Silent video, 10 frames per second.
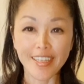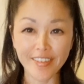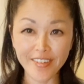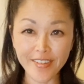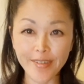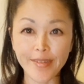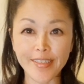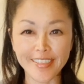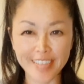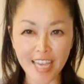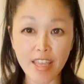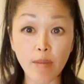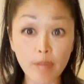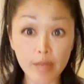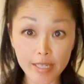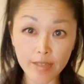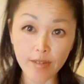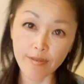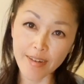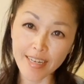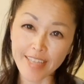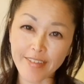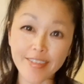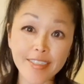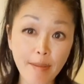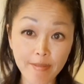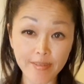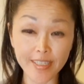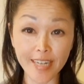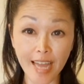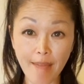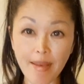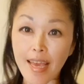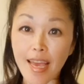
new to this channel, please don't forget to subscribe.